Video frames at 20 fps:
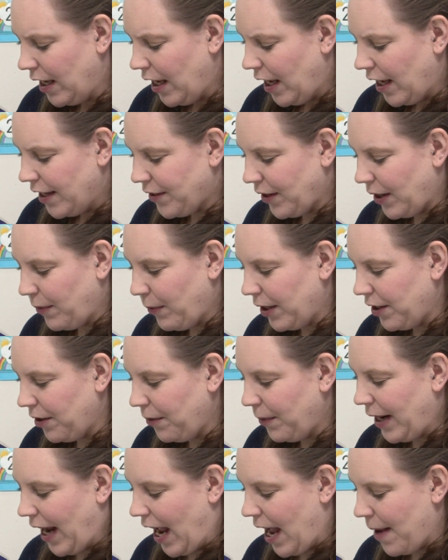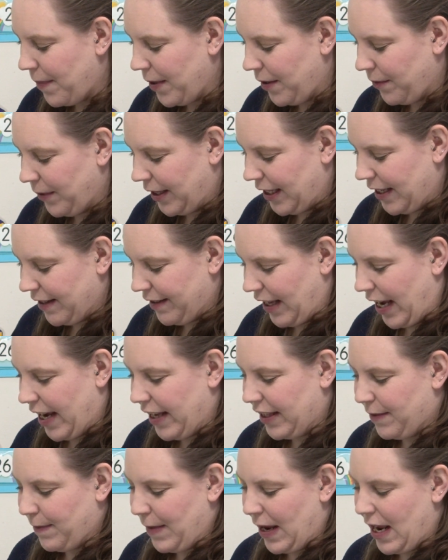So I wonder what happened with these
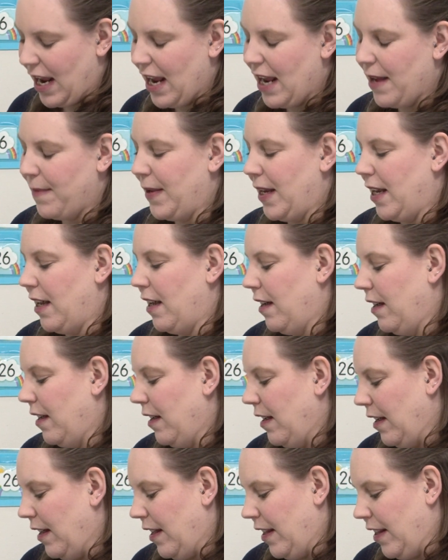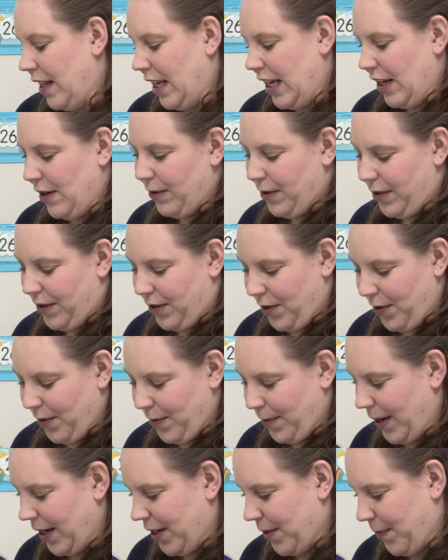lights. Maybe they used too
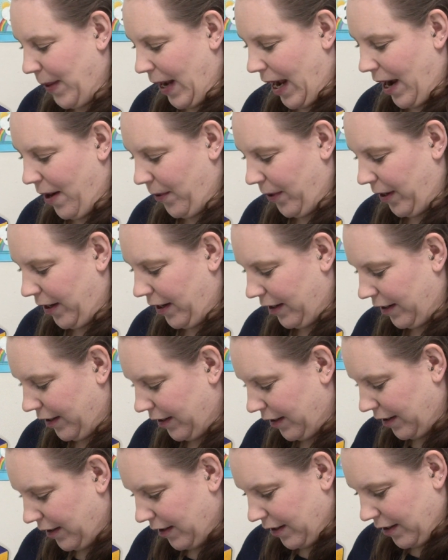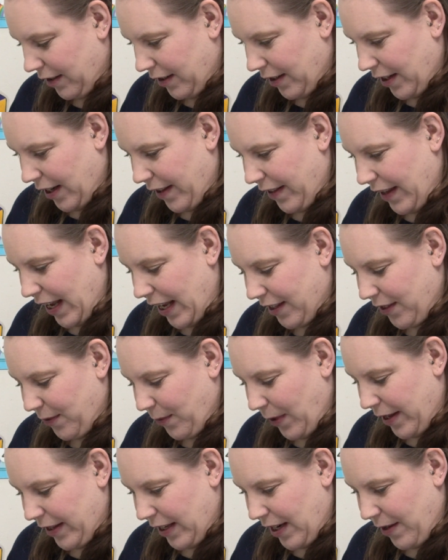much power. And that's
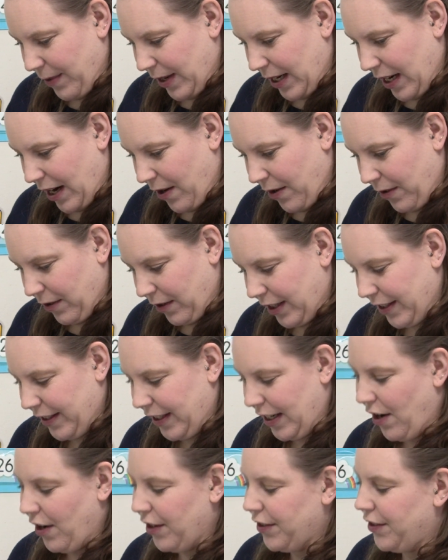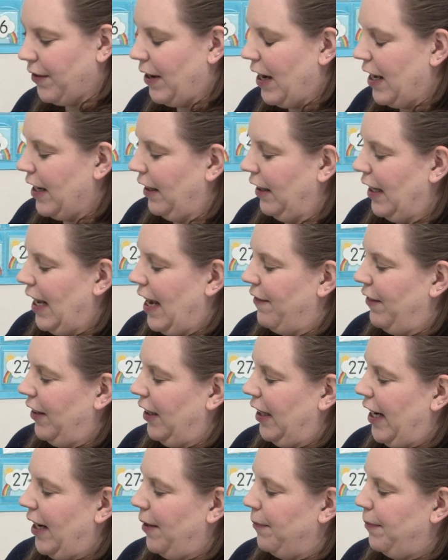why they went out. Because they also had a lava
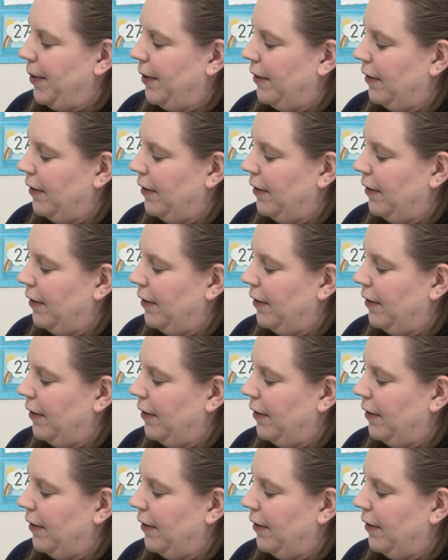lamp.